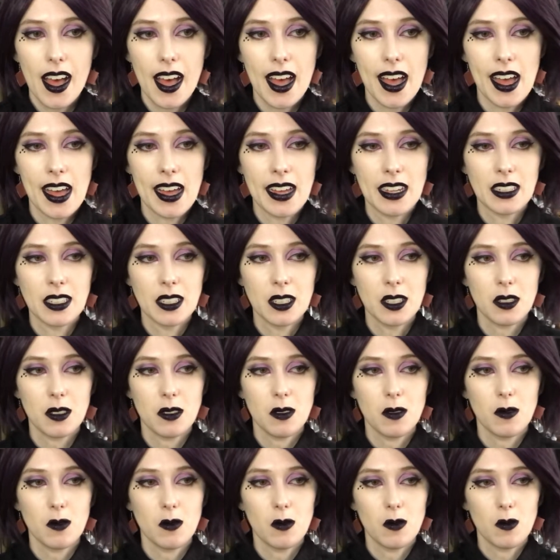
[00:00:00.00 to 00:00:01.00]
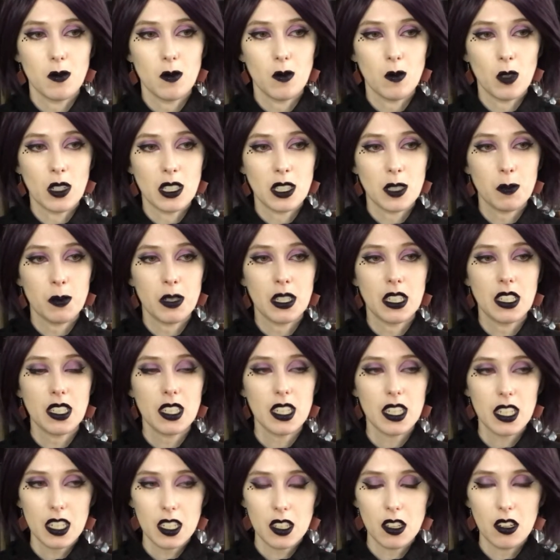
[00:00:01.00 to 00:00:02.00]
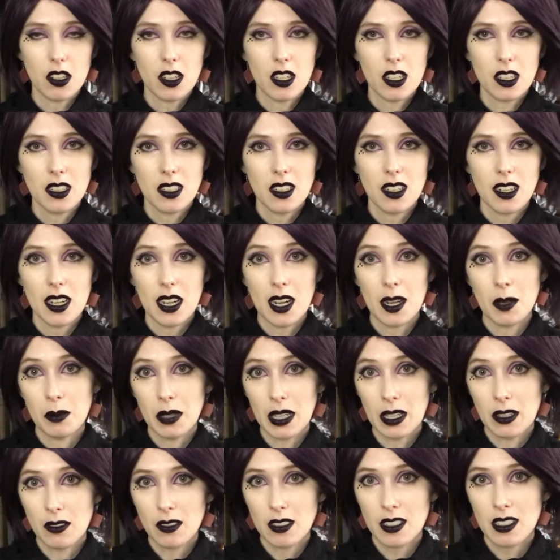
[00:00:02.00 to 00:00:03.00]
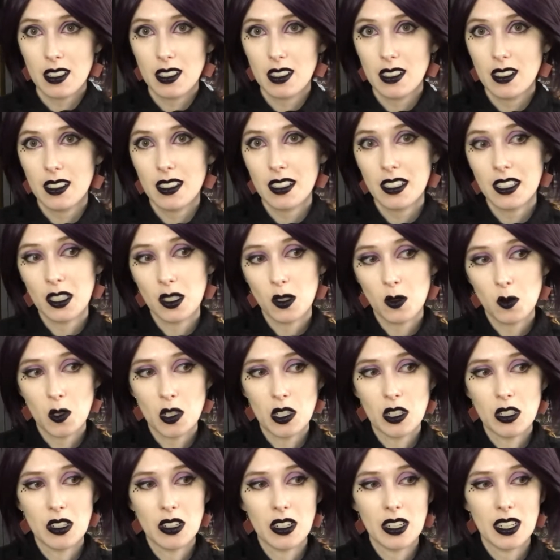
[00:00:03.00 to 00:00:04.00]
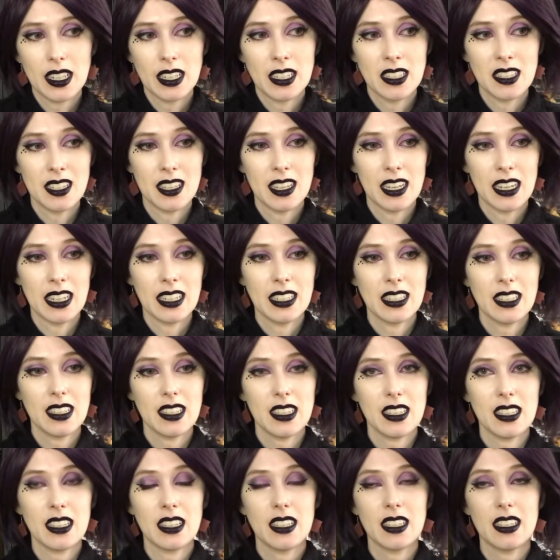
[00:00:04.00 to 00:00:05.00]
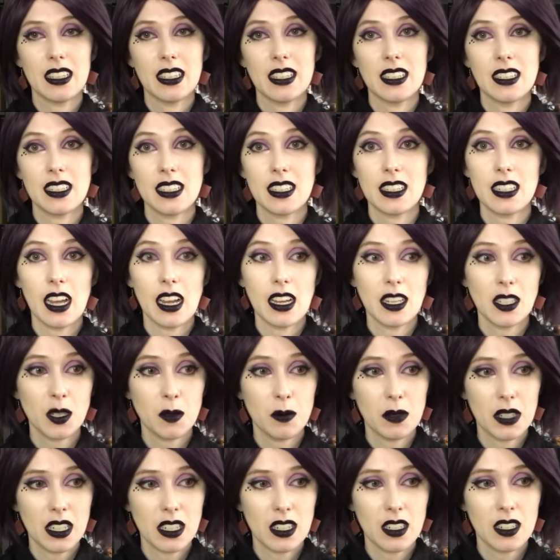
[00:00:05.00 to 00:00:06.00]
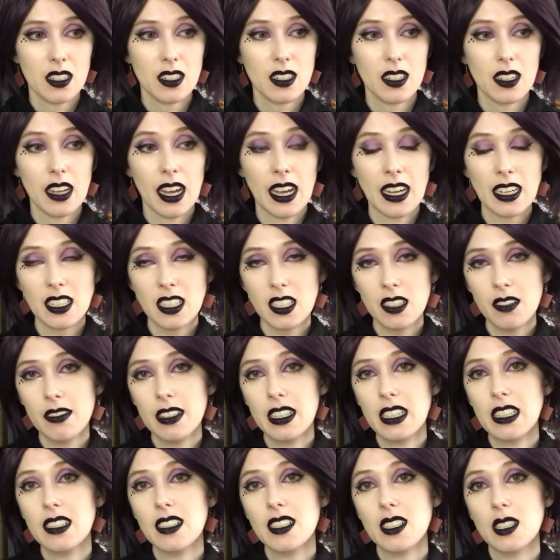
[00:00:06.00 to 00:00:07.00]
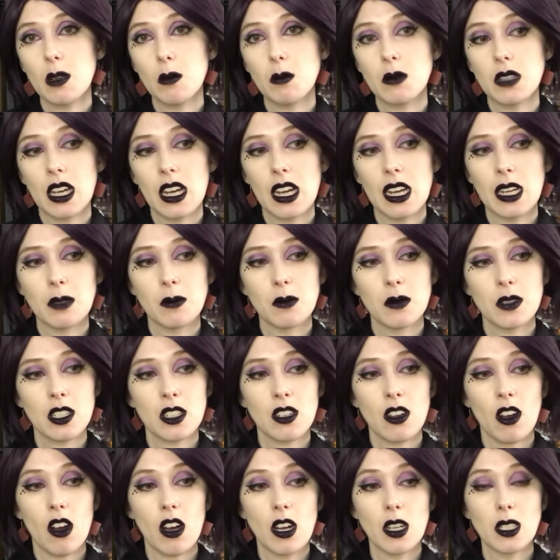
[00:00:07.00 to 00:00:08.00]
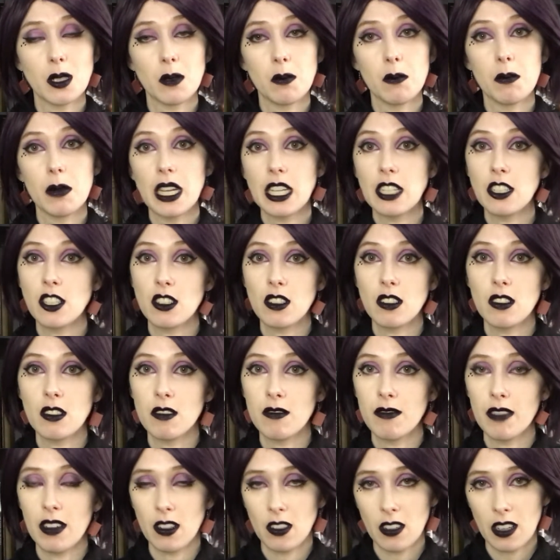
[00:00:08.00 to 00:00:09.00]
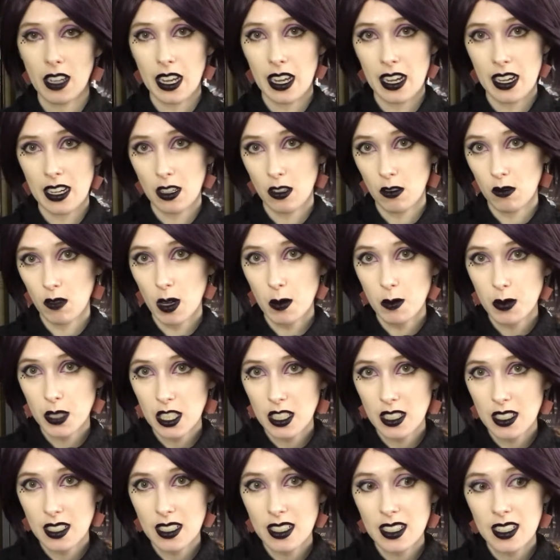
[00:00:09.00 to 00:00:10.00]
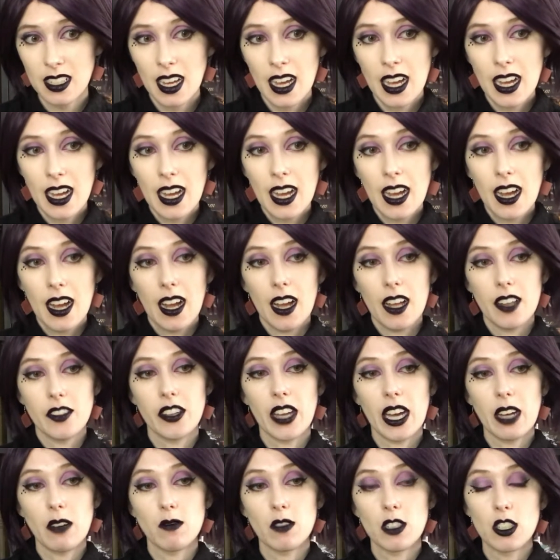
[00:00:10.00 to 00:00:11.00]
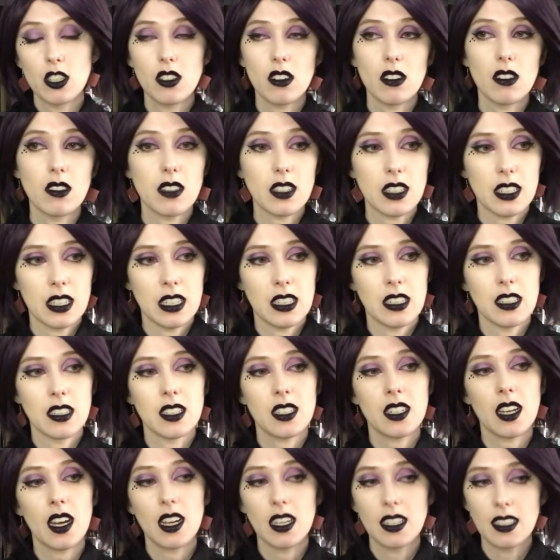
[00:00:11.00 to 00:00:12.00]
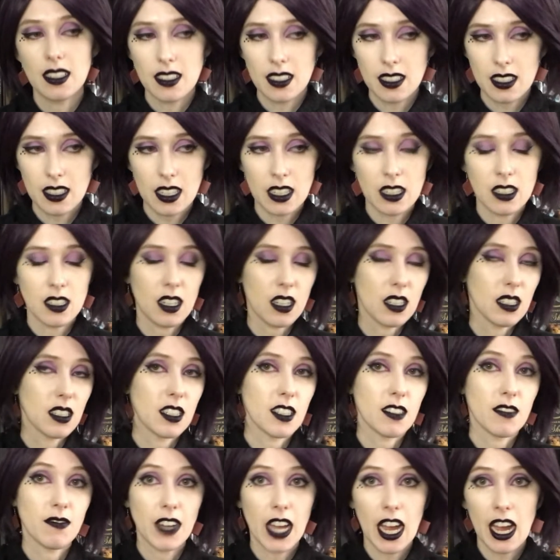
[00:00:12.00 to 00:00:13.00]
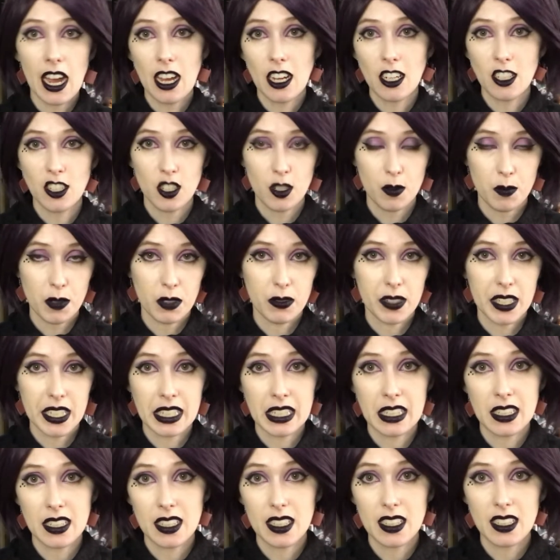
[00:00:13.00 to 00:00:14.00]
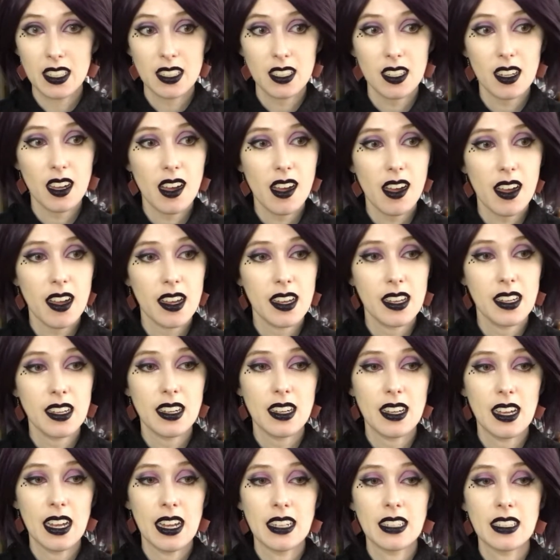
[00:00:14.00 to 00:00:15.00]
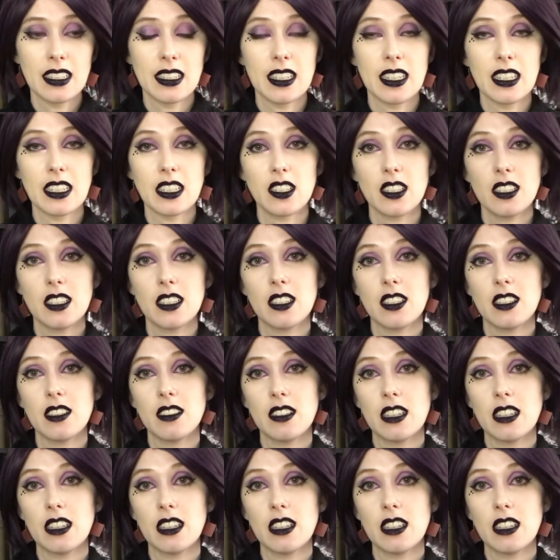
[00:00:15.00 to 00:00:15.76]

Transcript: And what's particular about this world is that these seismic activities sometimes cause major volcanic eruptions that result in tons and tons of ash spewing into the sky, and this